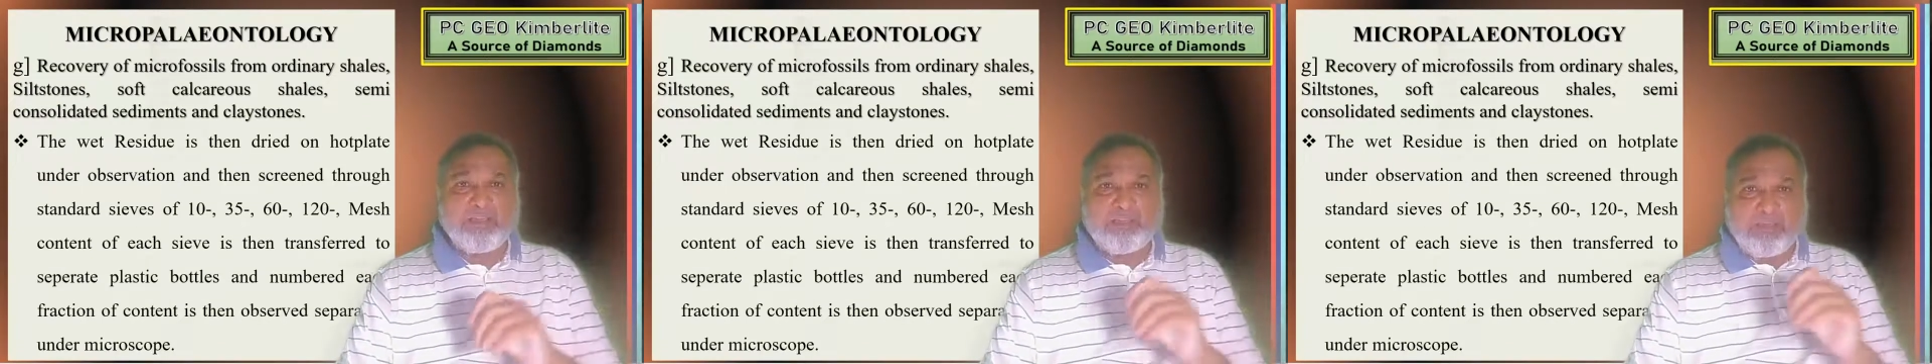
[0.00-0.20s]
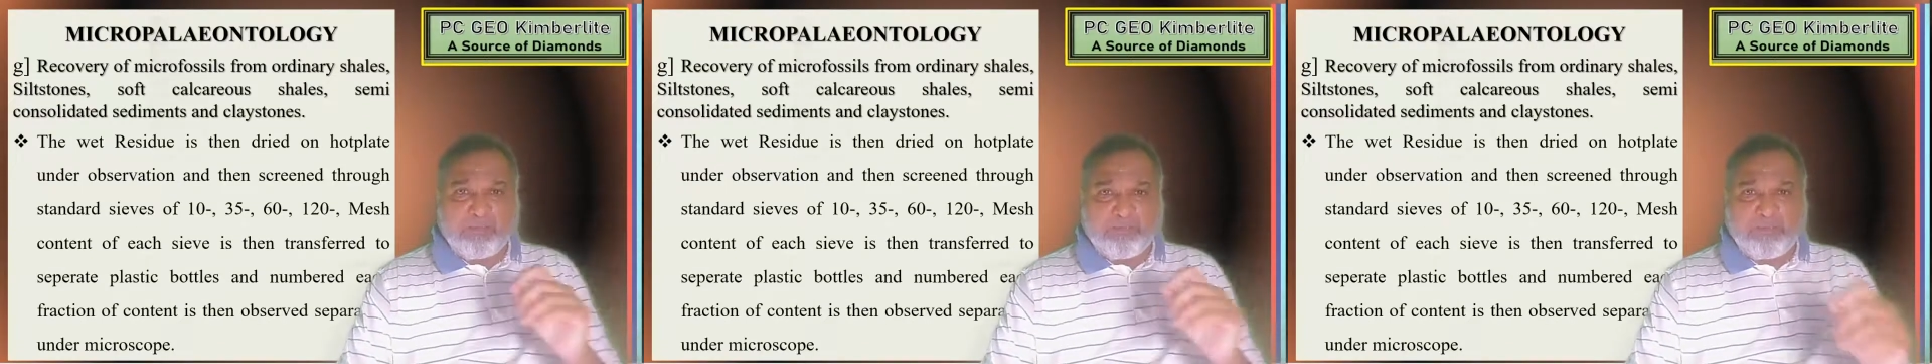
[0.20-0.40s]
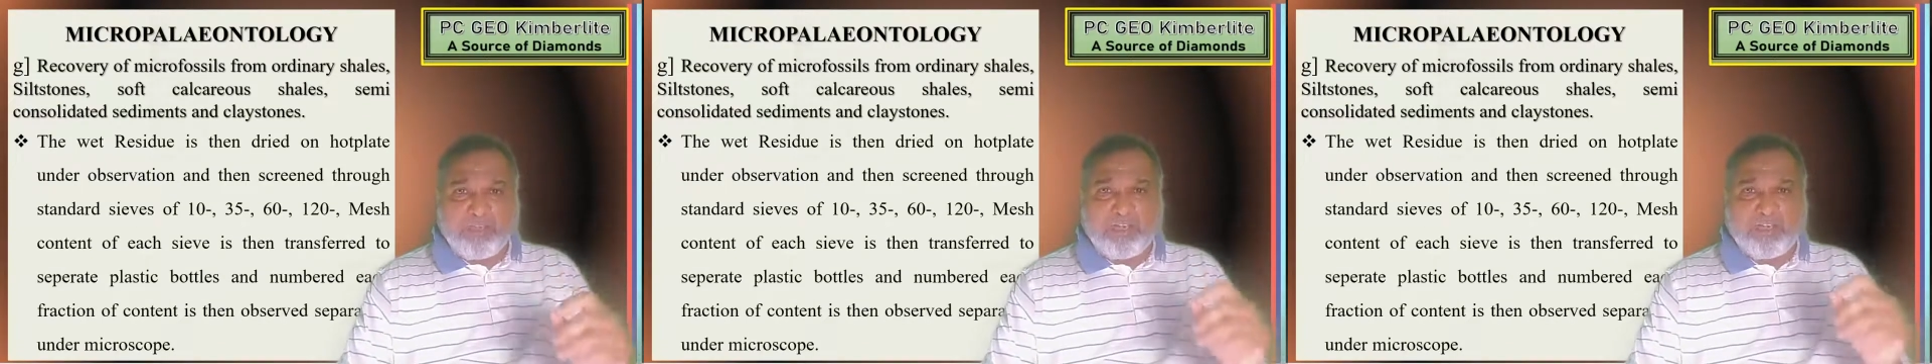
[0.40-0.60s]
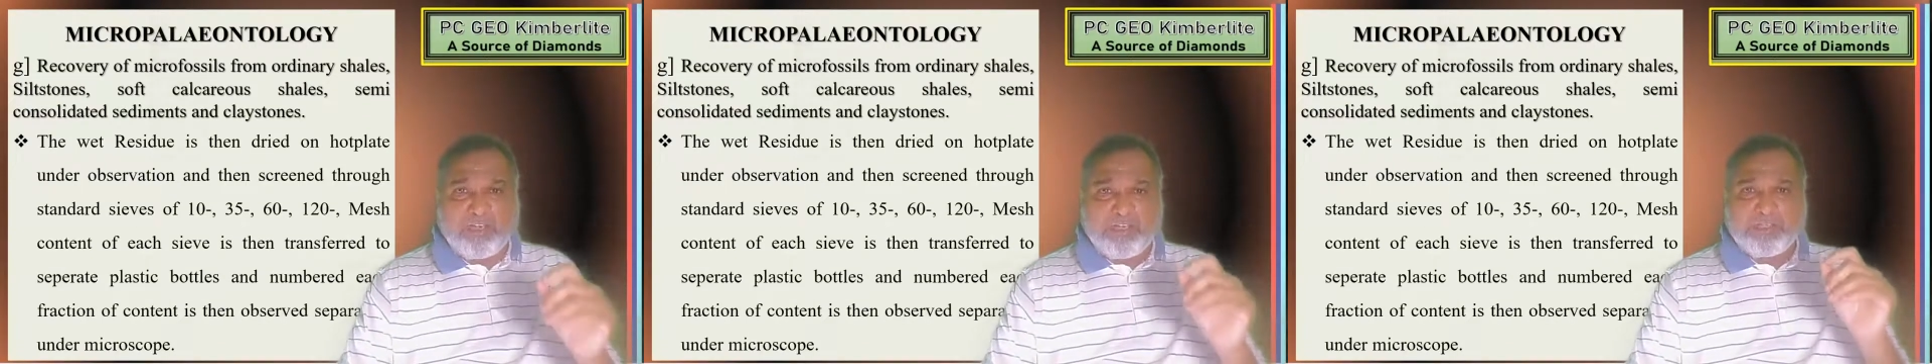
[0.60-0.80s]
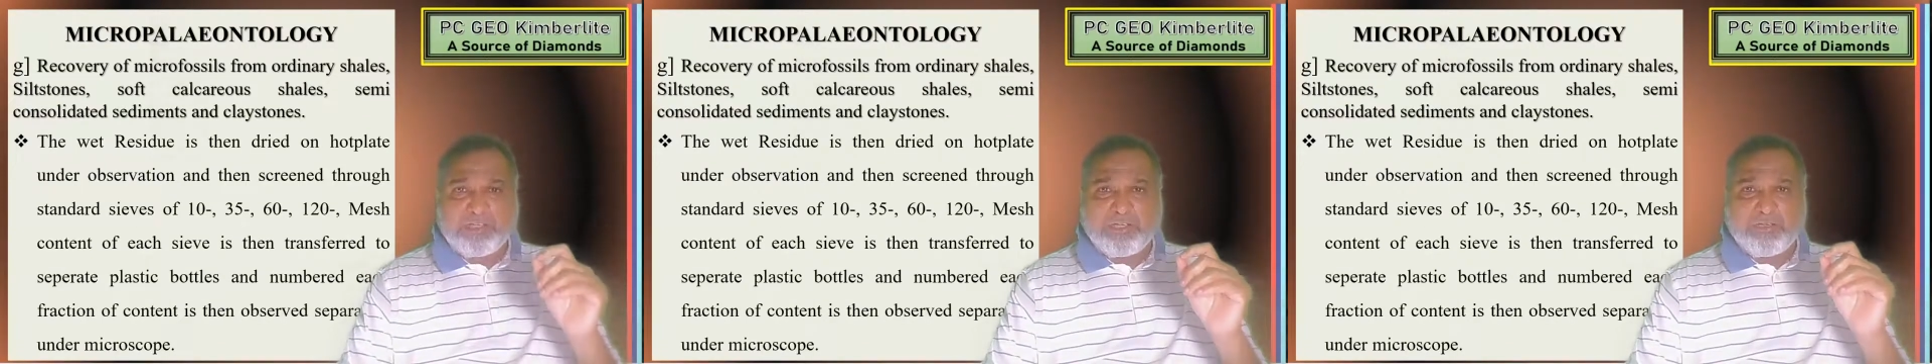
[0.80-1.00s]
The wet
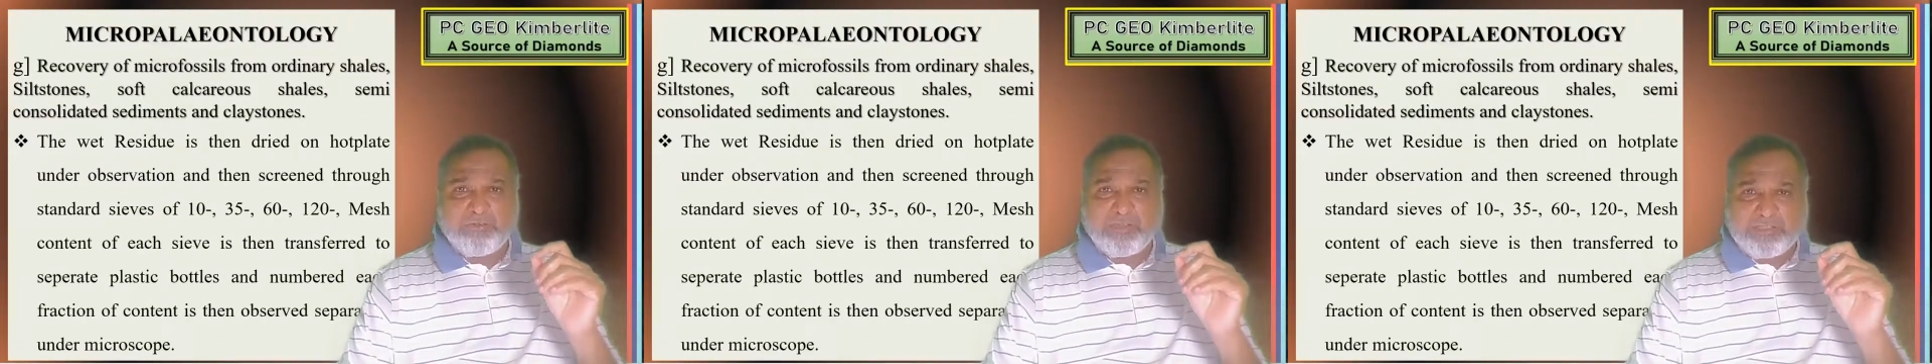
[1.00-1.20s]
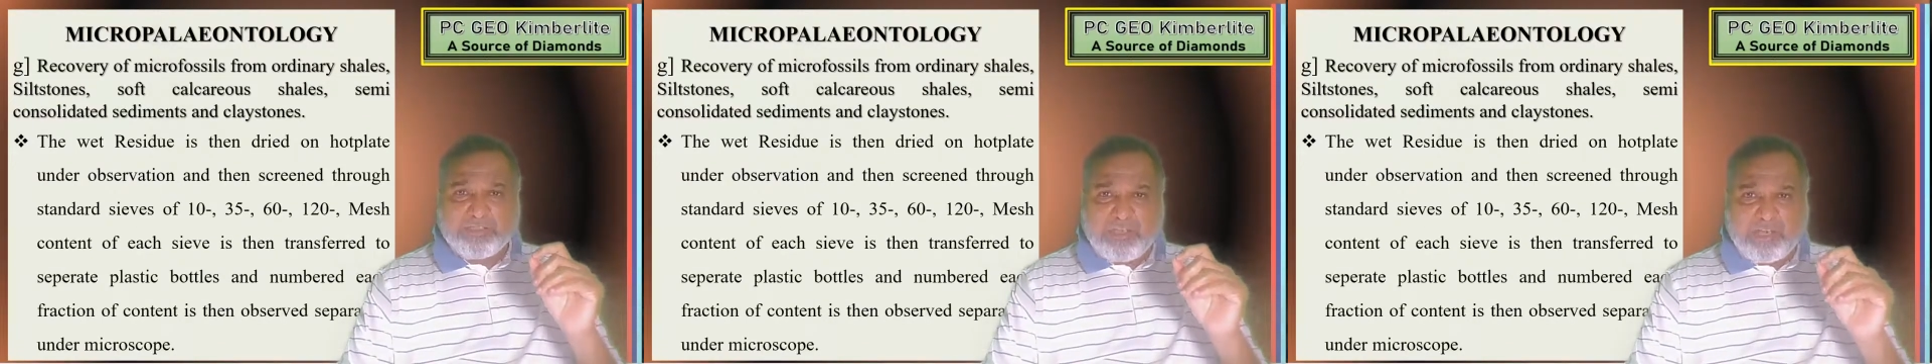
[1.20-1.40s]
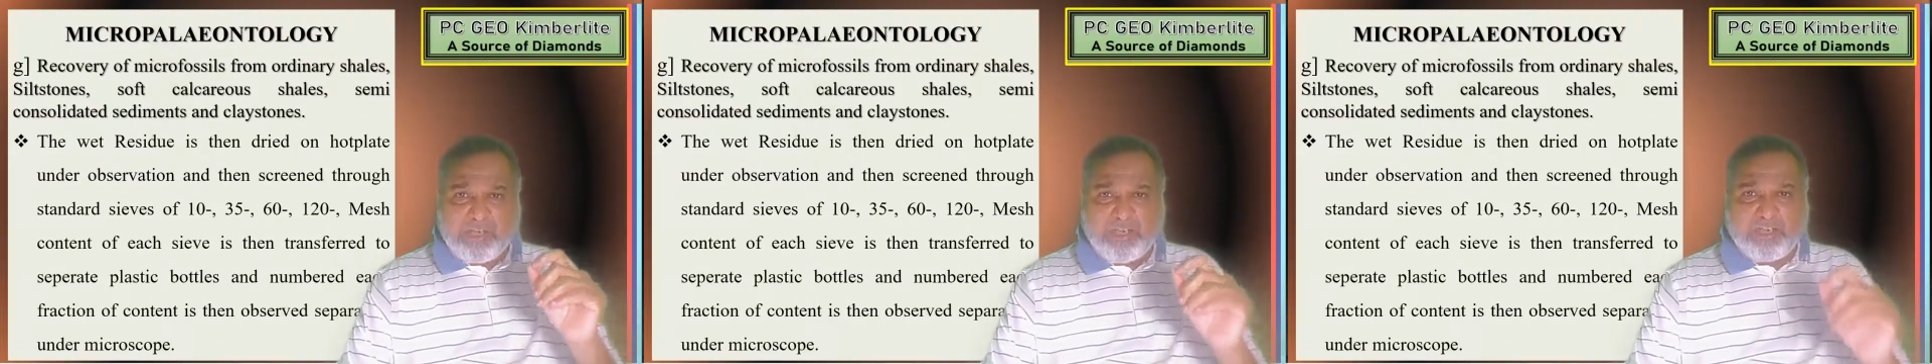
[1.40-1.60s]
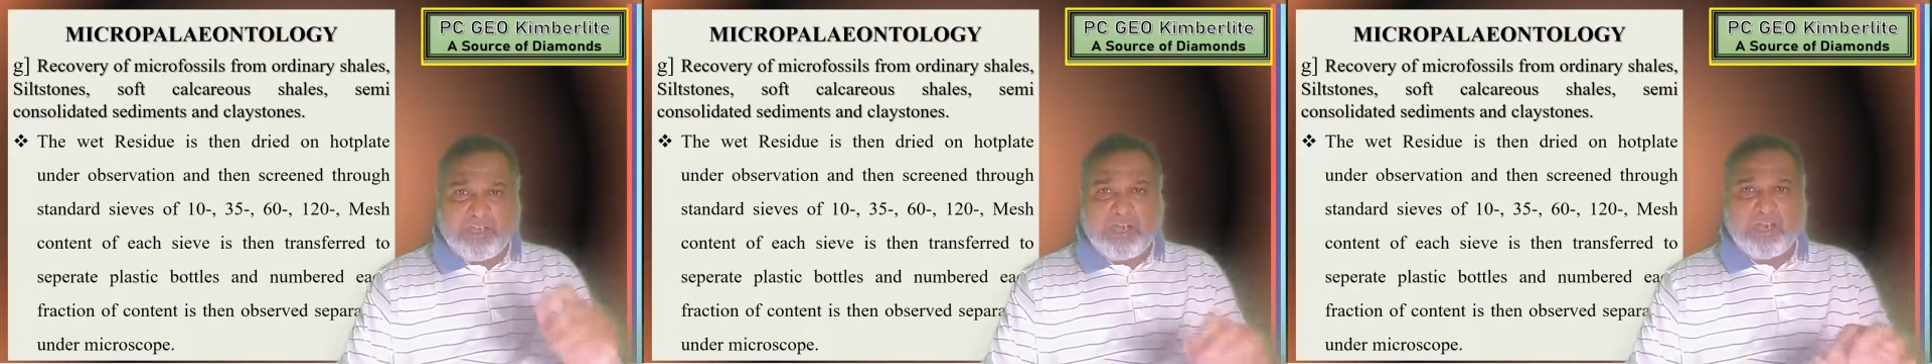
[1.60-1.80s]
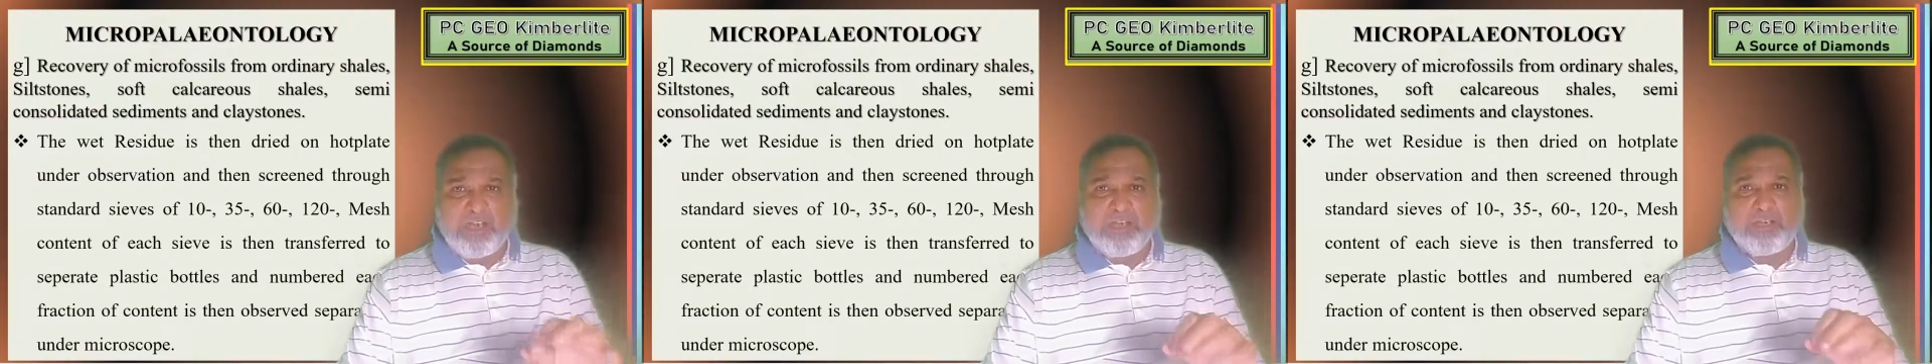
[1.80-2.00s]
residue is then
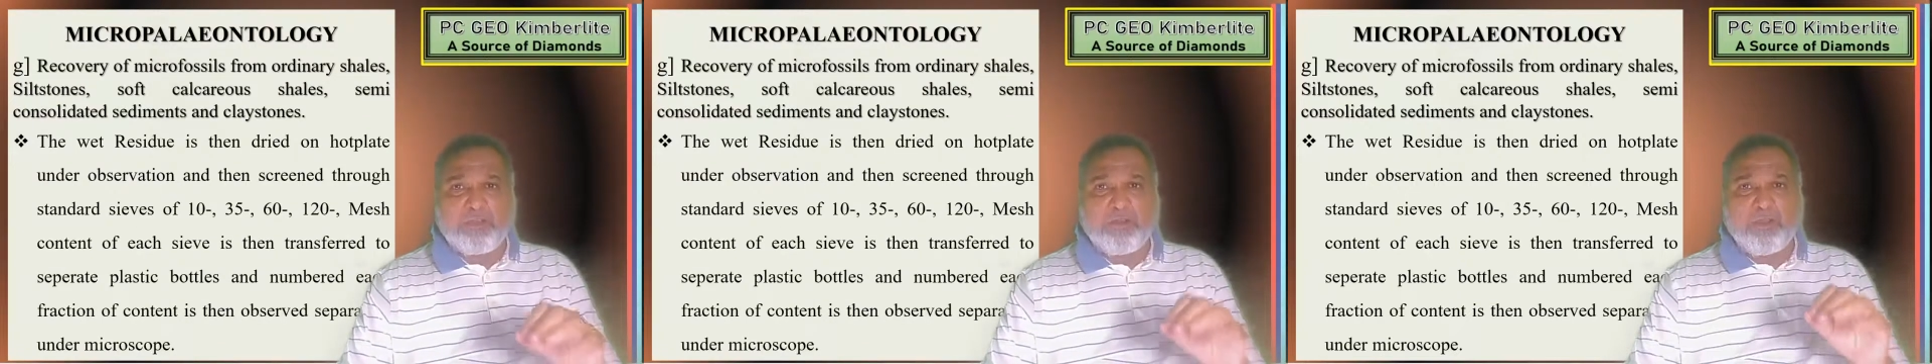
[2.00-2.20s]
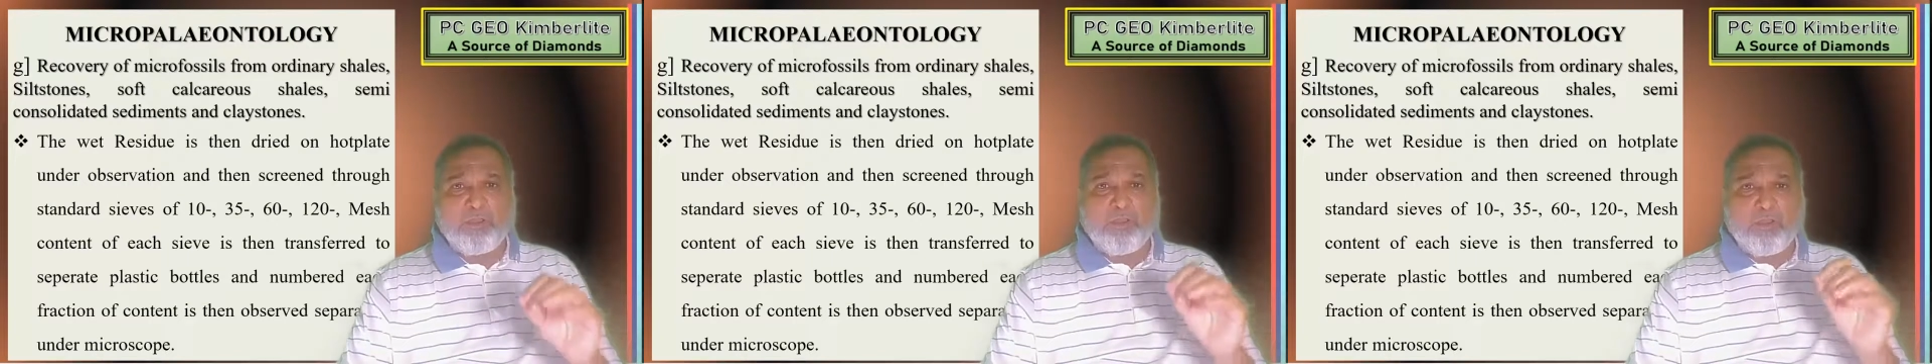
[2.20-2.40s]
dried